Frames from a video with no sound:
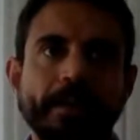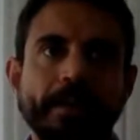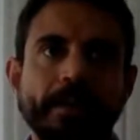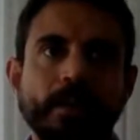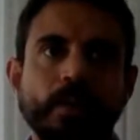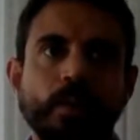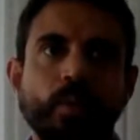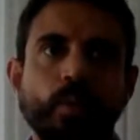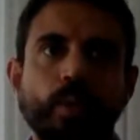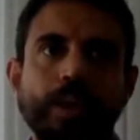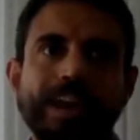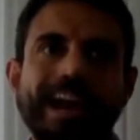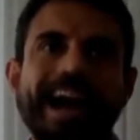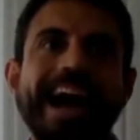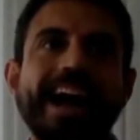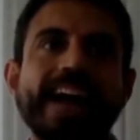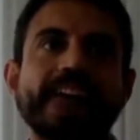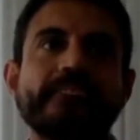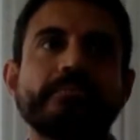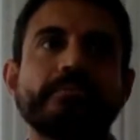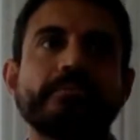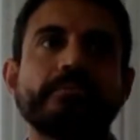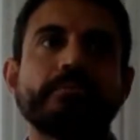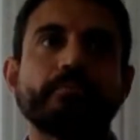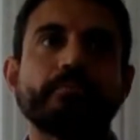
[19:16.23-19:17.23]
what
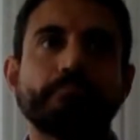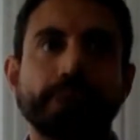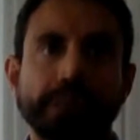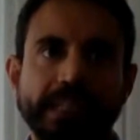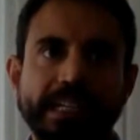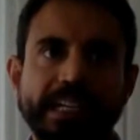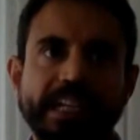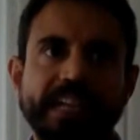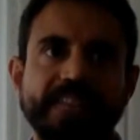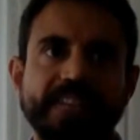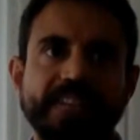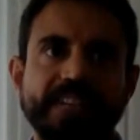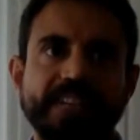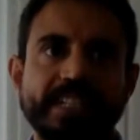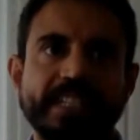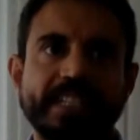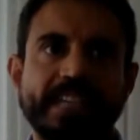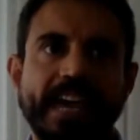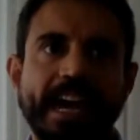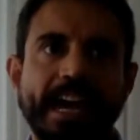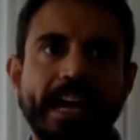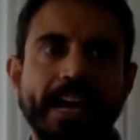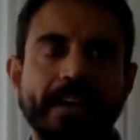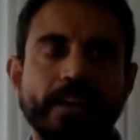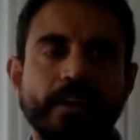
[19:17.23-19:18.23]
I believe is
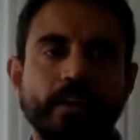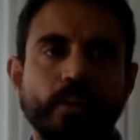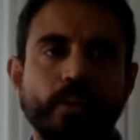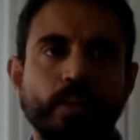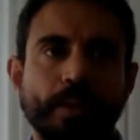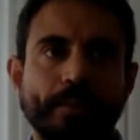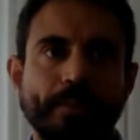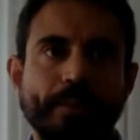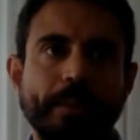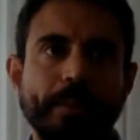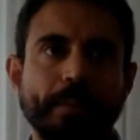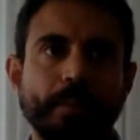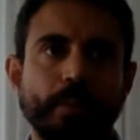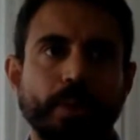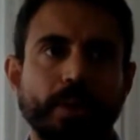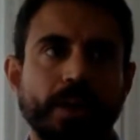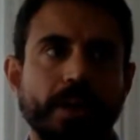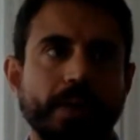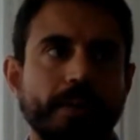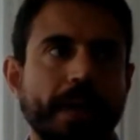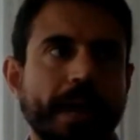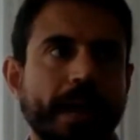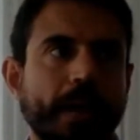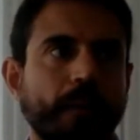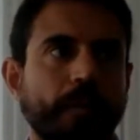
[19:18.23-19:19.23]
that when people come
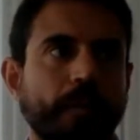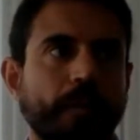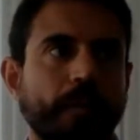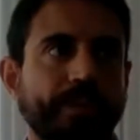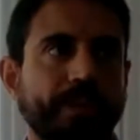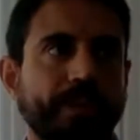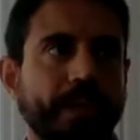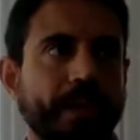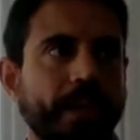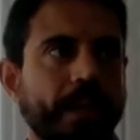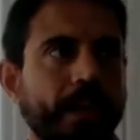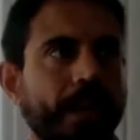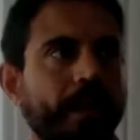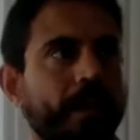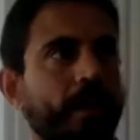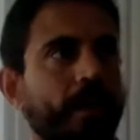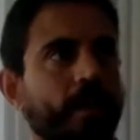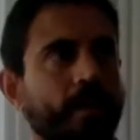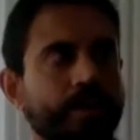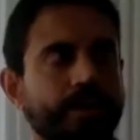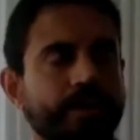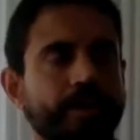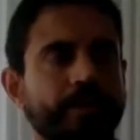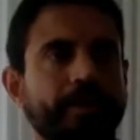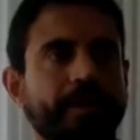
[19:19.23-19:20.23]
out with the
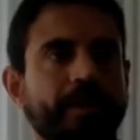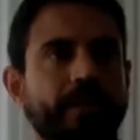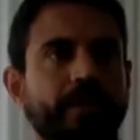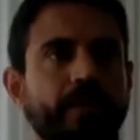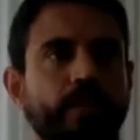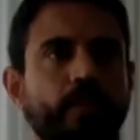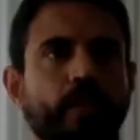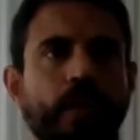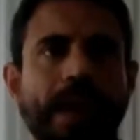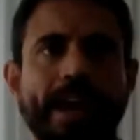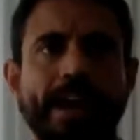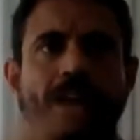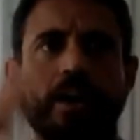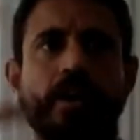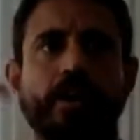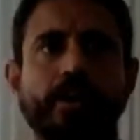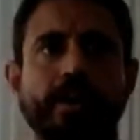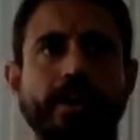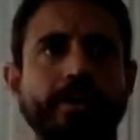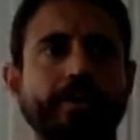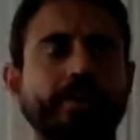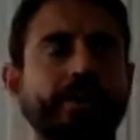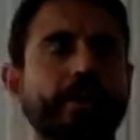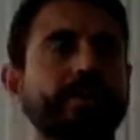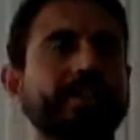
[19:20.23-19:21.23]
argument of why
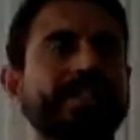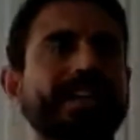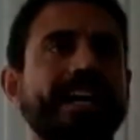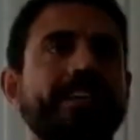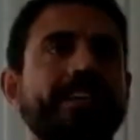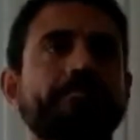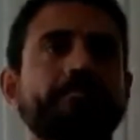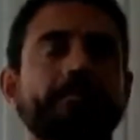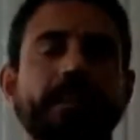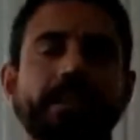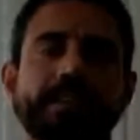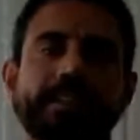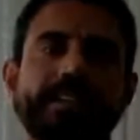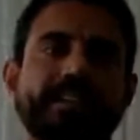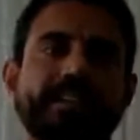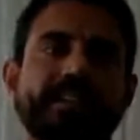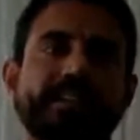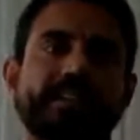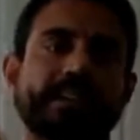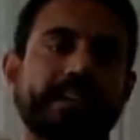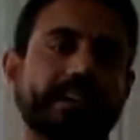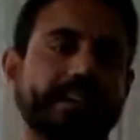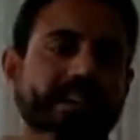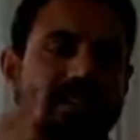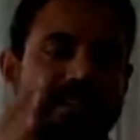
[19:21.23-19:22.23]
aren't there 10 million
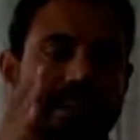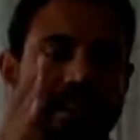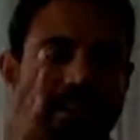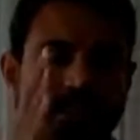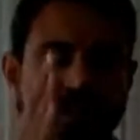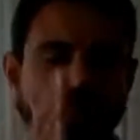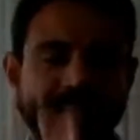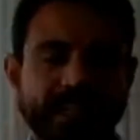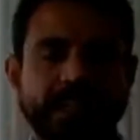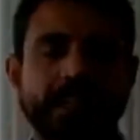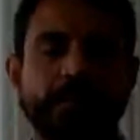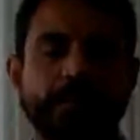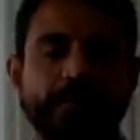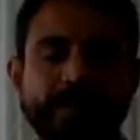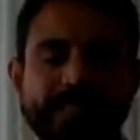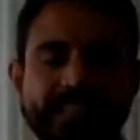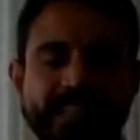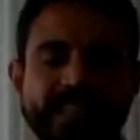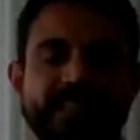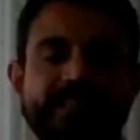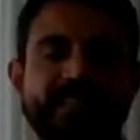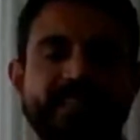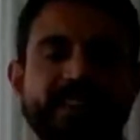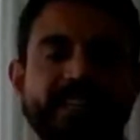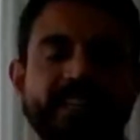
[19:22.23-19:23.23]
studies on this
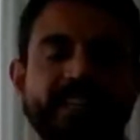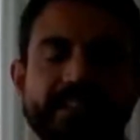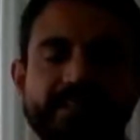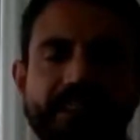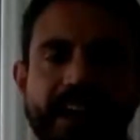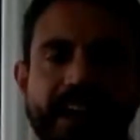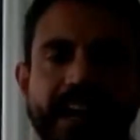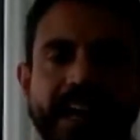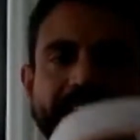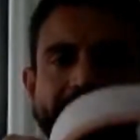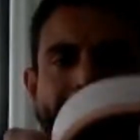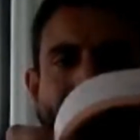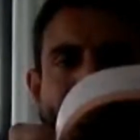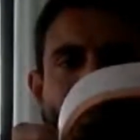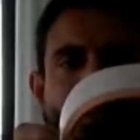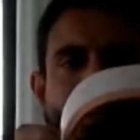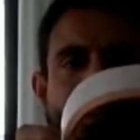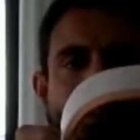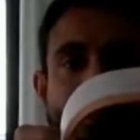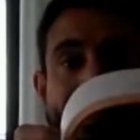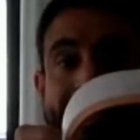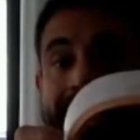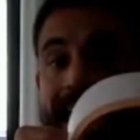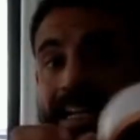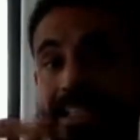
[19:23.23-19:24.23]
specific device?
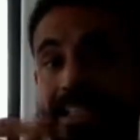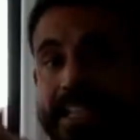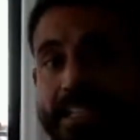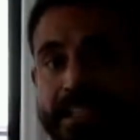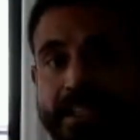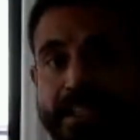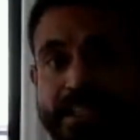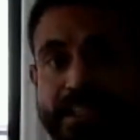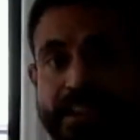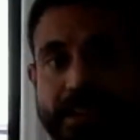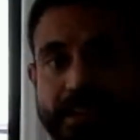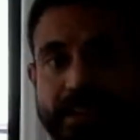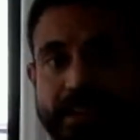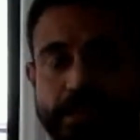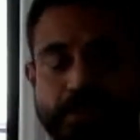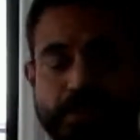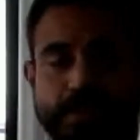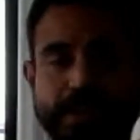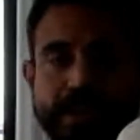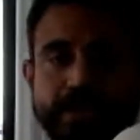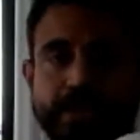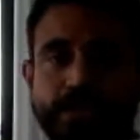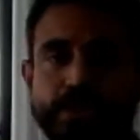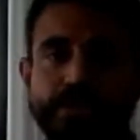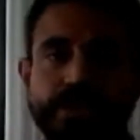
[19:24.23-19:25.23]
NASA's conducting
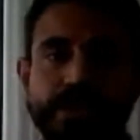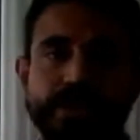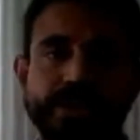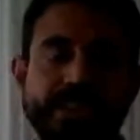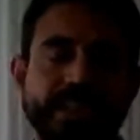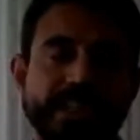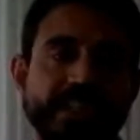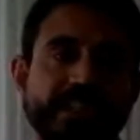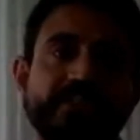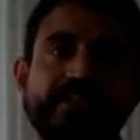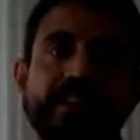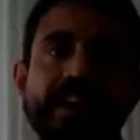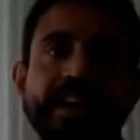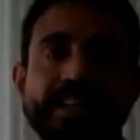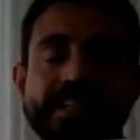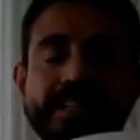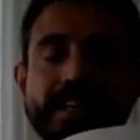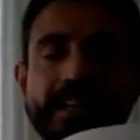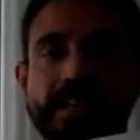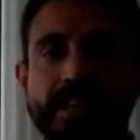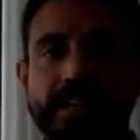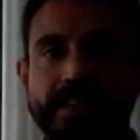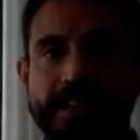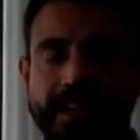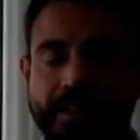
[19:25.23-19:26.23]
research on this device.
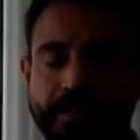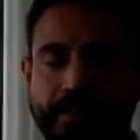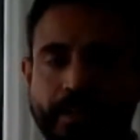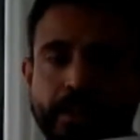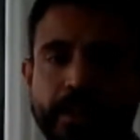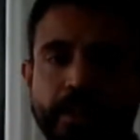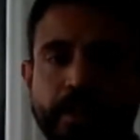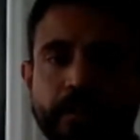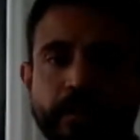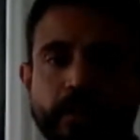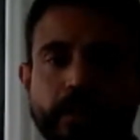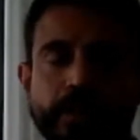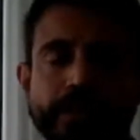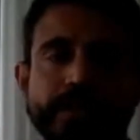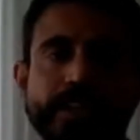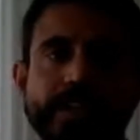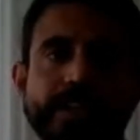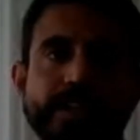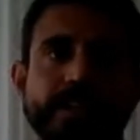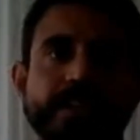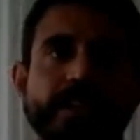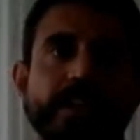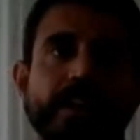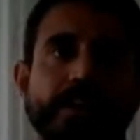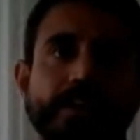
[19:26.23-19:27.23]
Different universities
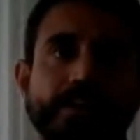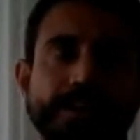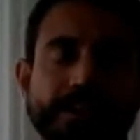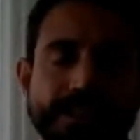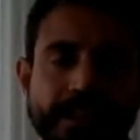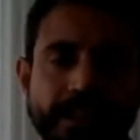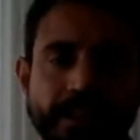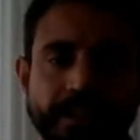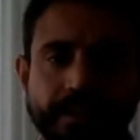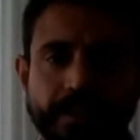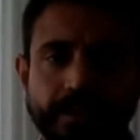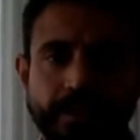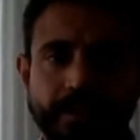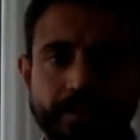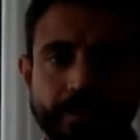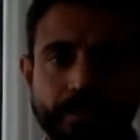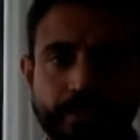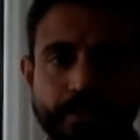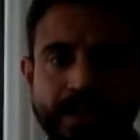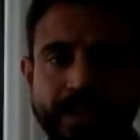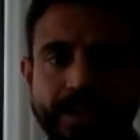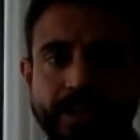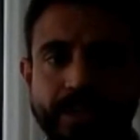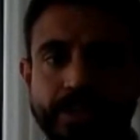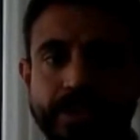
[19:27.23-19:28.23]
are conducting
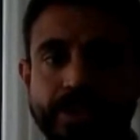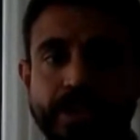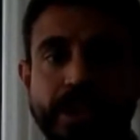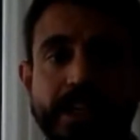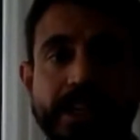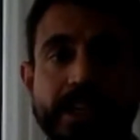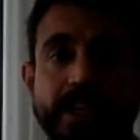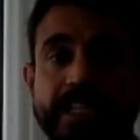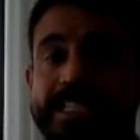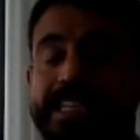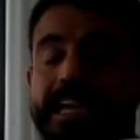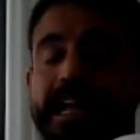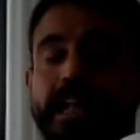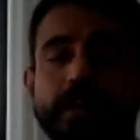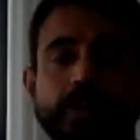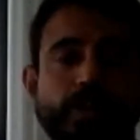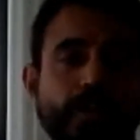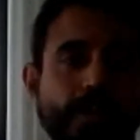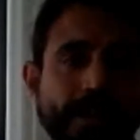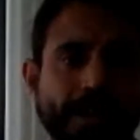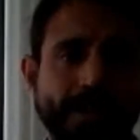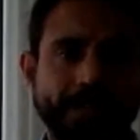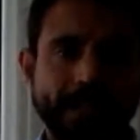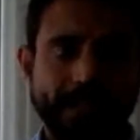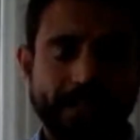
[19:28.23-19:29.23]
research.
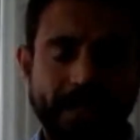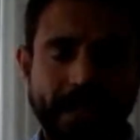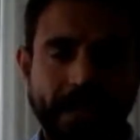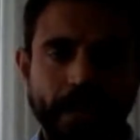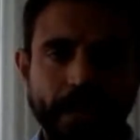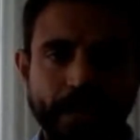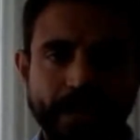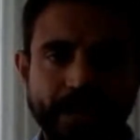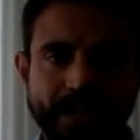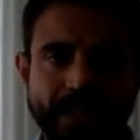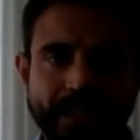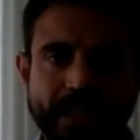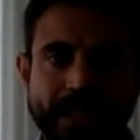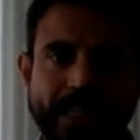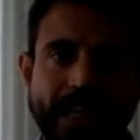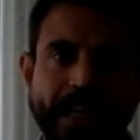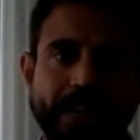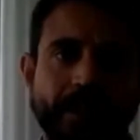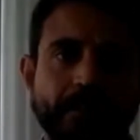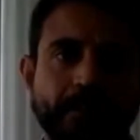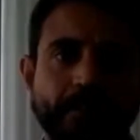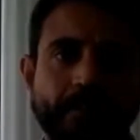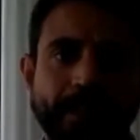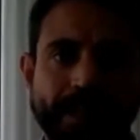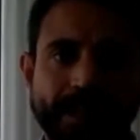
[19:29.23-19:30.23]
Sahlgrenska, which is the
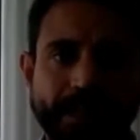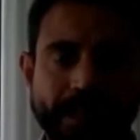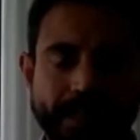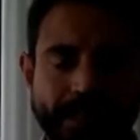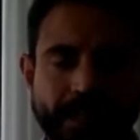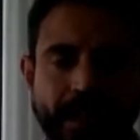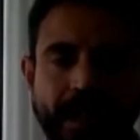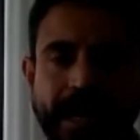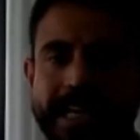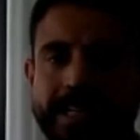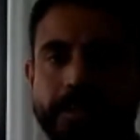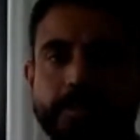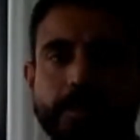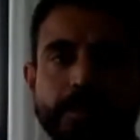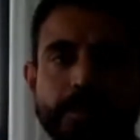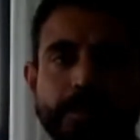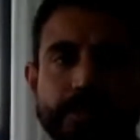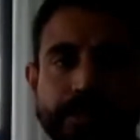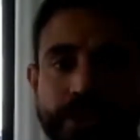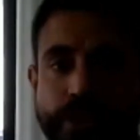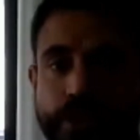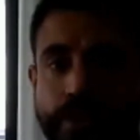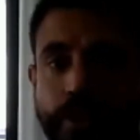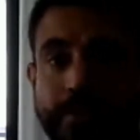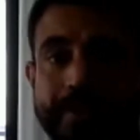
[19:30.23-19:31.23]
second biggest hospital in
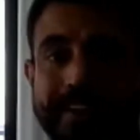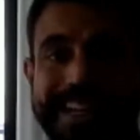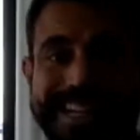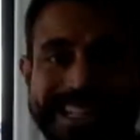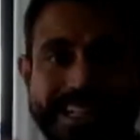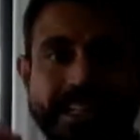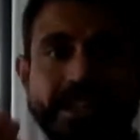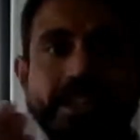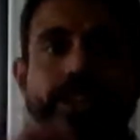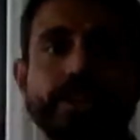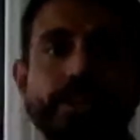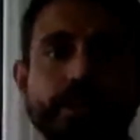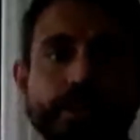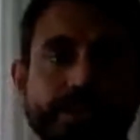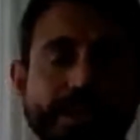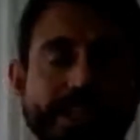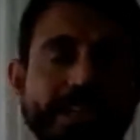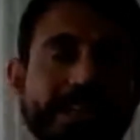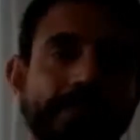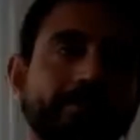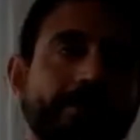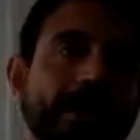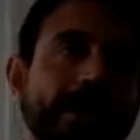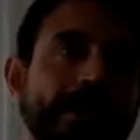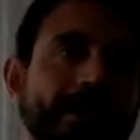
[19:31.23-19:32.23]
Europe, is
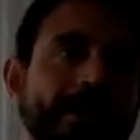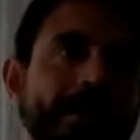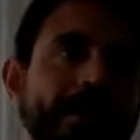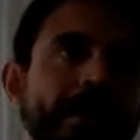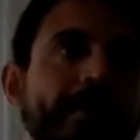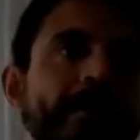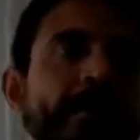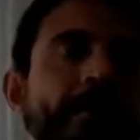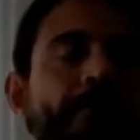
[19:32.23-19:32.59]
using Mendi.